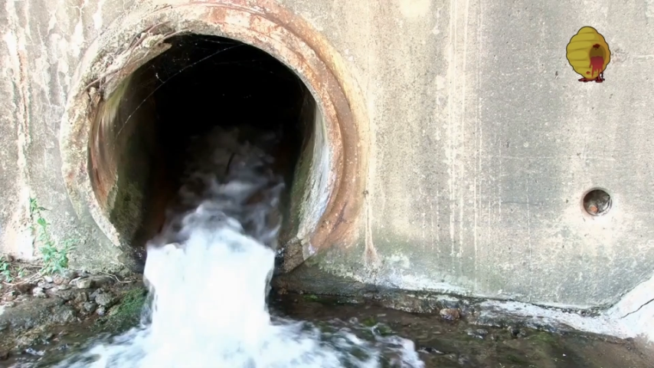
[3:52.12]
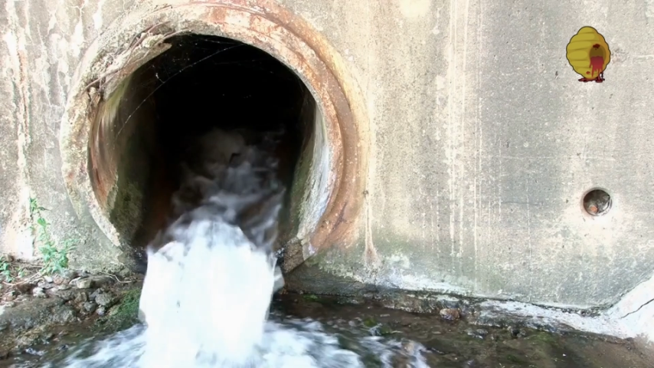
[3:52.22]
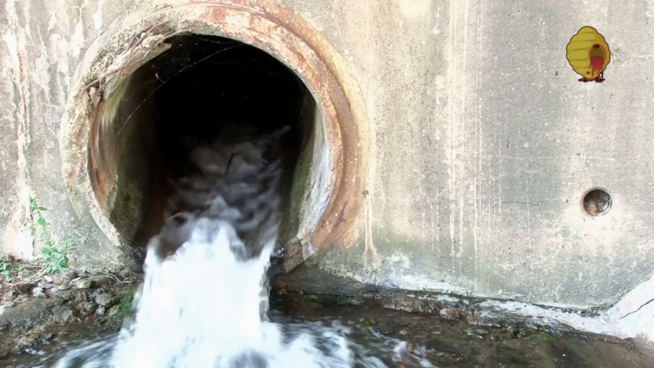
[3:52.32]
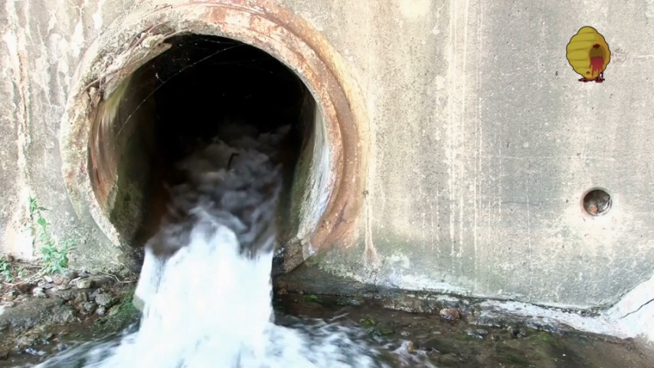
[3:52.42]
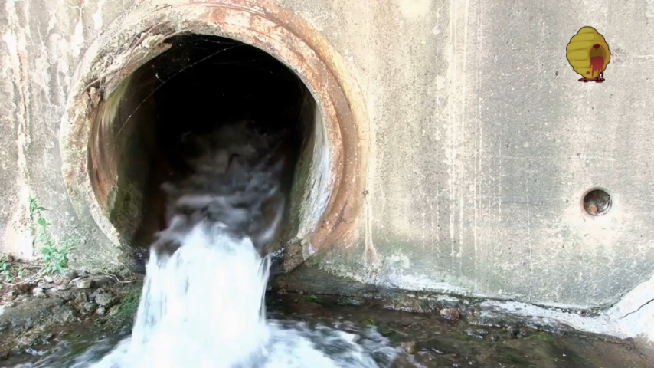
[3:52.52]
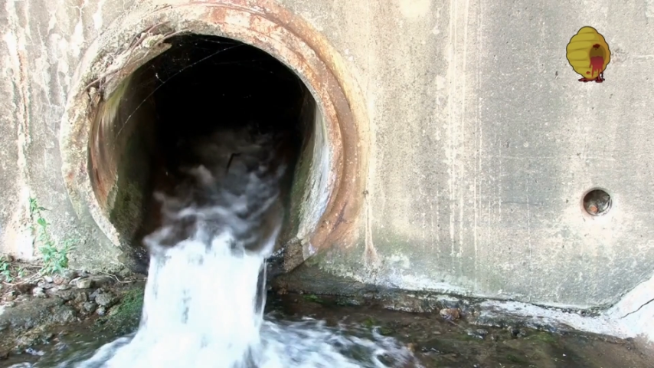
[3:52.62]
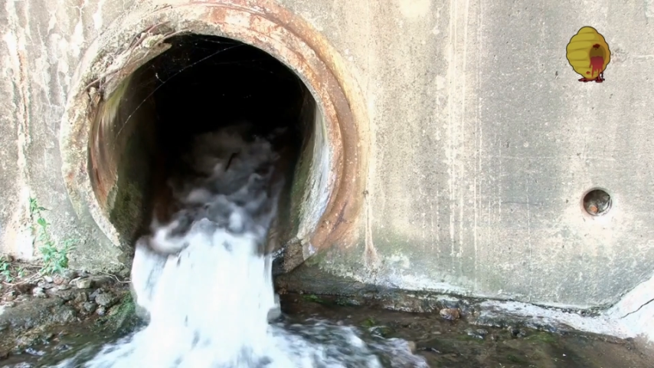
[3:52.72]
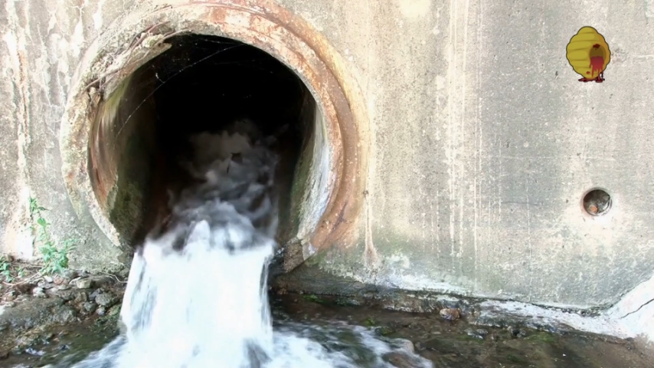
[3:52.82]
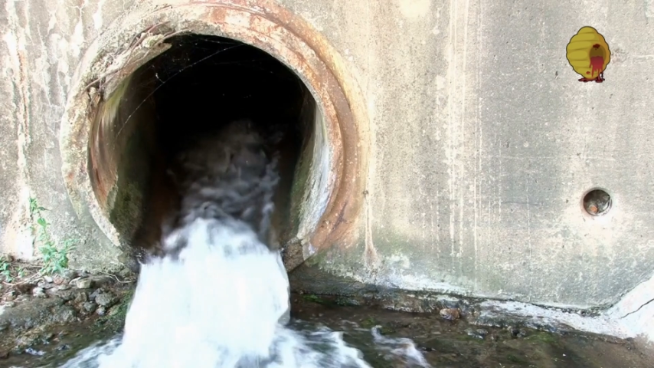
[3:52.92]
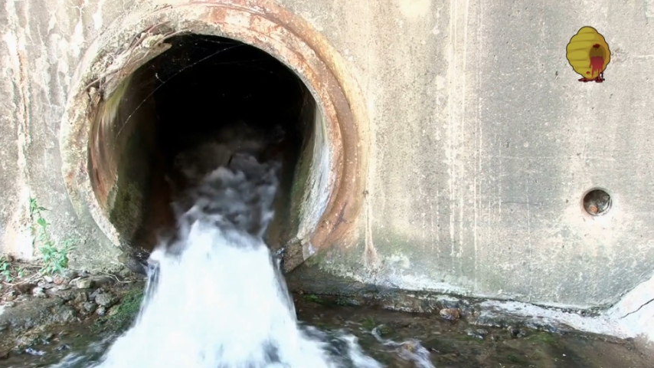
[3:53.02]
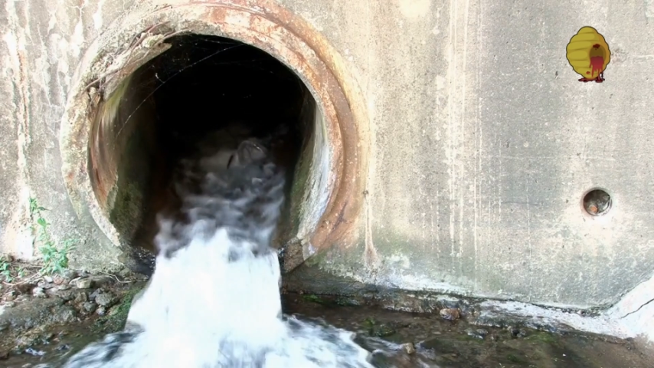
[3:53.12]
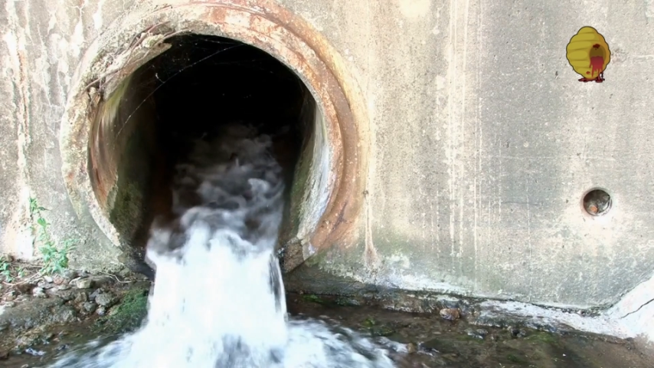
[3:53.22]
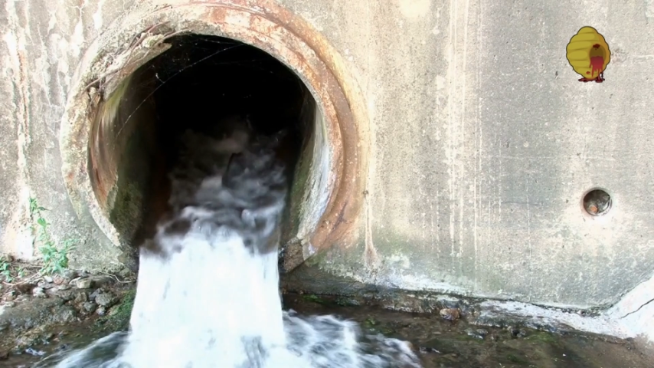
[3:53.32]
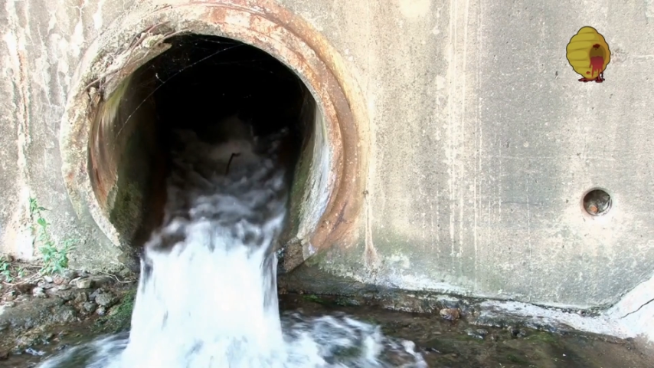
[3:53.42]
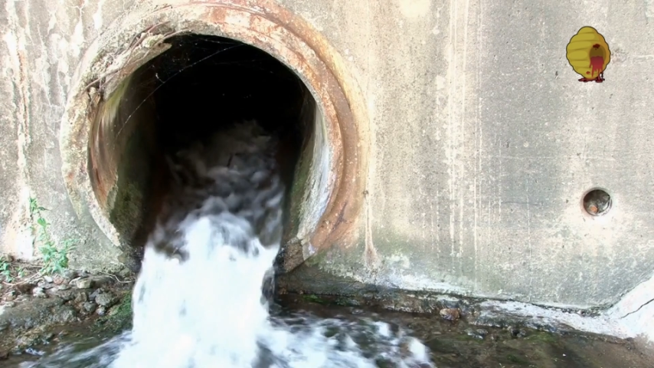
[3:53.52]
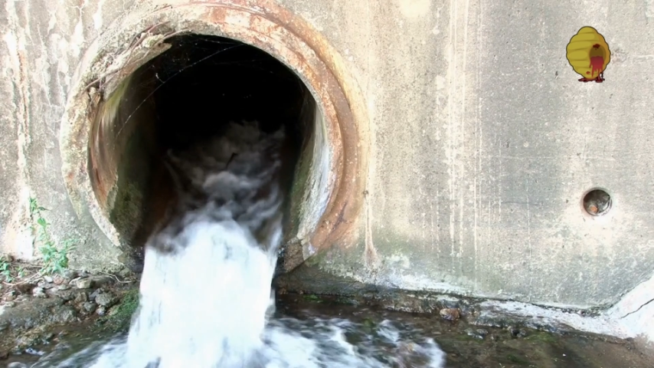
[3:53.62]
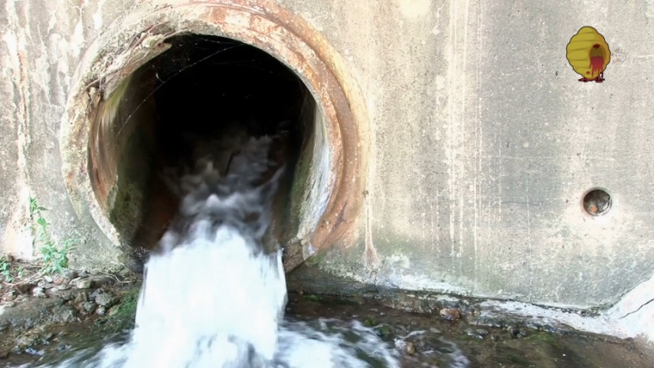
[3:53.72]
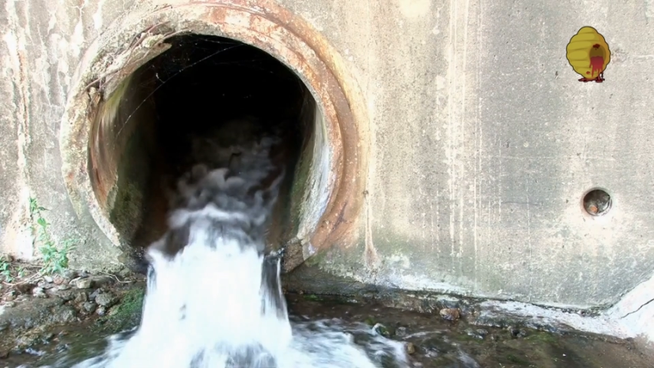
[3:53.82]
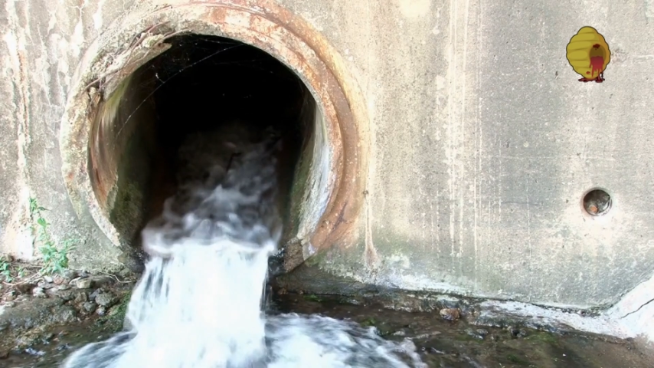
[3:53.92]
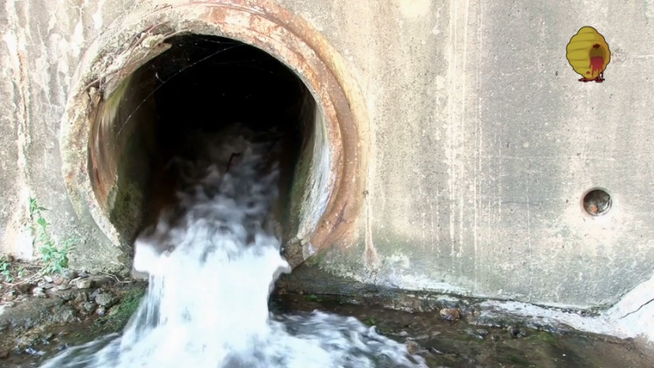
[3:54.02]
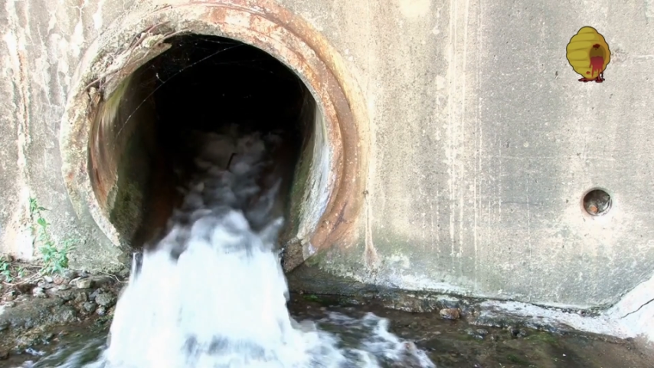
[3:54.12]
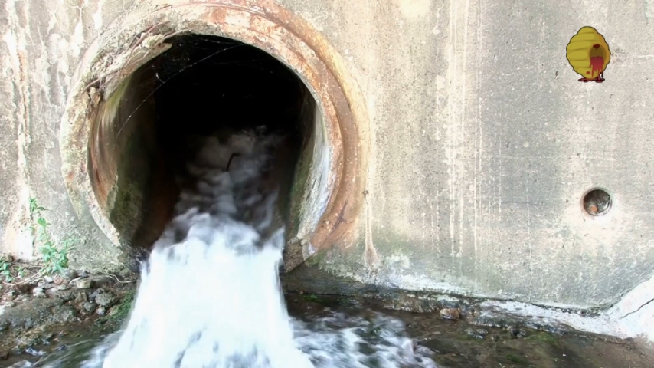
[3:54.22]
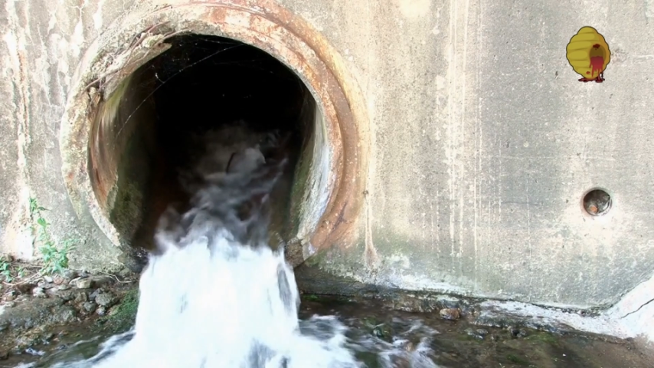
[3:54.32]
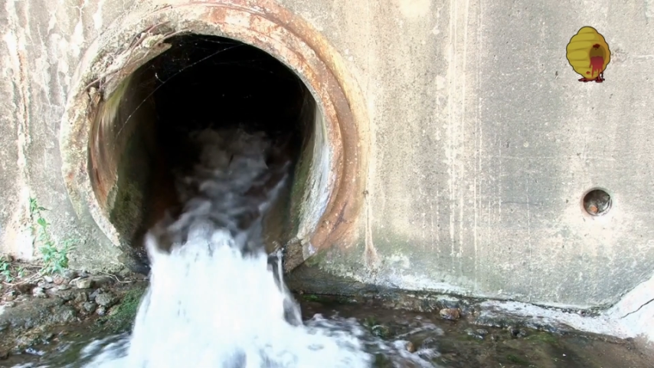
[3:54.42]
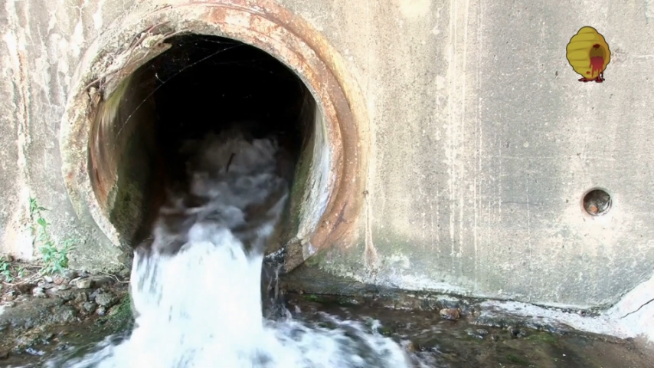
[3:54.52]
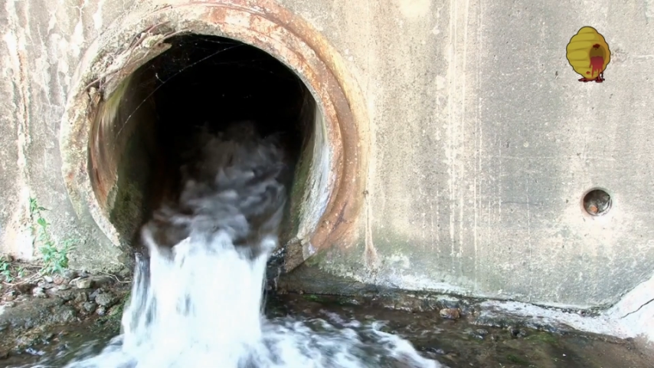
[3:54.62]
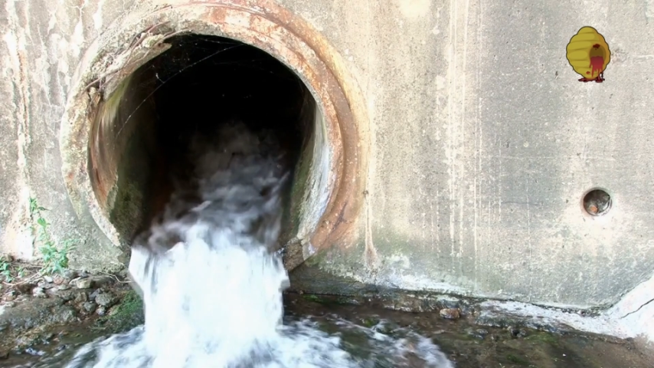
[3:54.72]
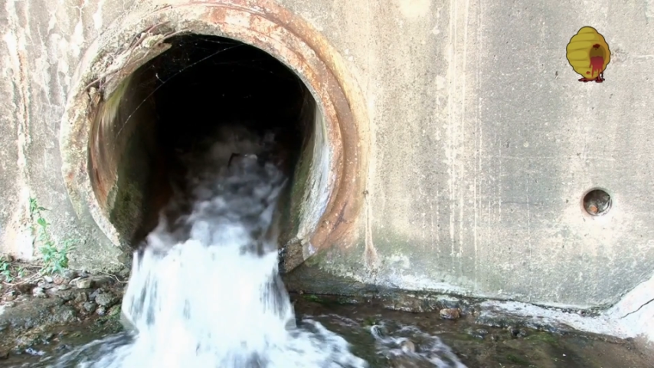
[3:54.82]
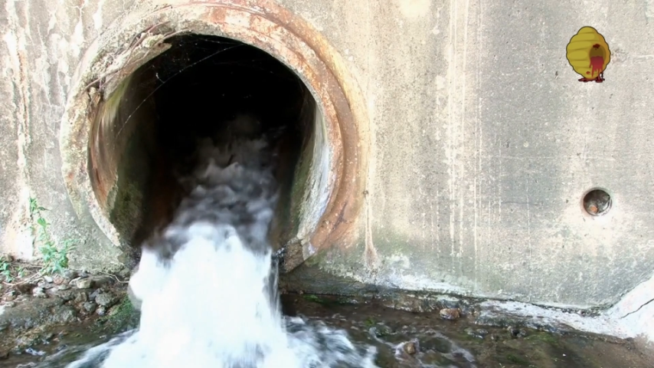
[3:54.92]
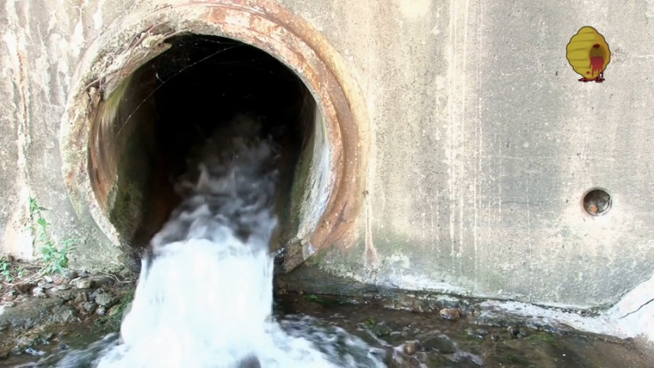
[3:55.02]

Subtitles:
(no speaker visible)